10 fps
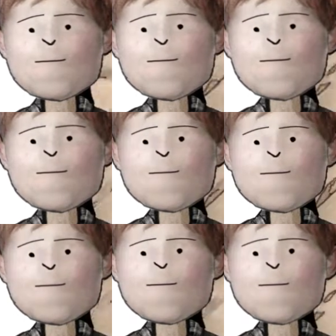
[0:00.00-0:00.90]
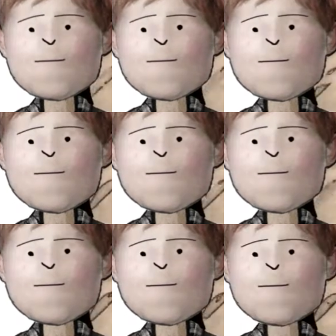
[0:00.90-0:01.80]

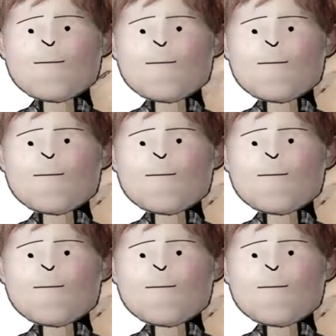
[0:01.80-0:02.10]
No words are spoken by the person on screen.